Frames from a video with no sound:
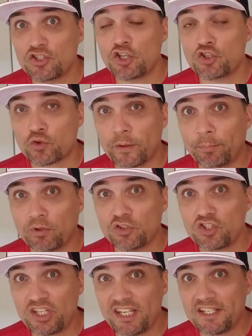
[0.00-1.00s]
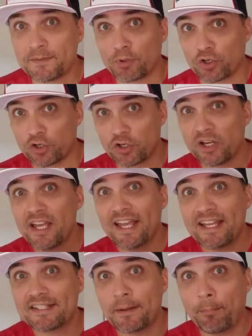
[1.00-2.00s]
triple cheeseburger
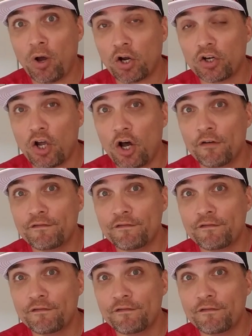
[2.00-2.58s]
is a part of